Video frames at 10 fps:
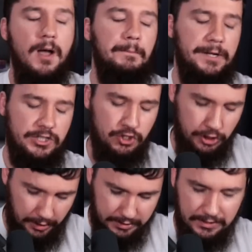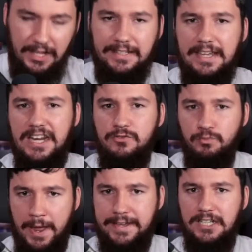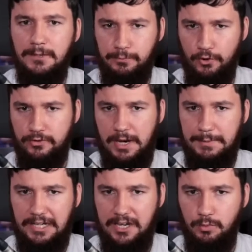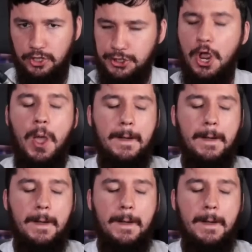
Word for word: but just like in a regular programming language,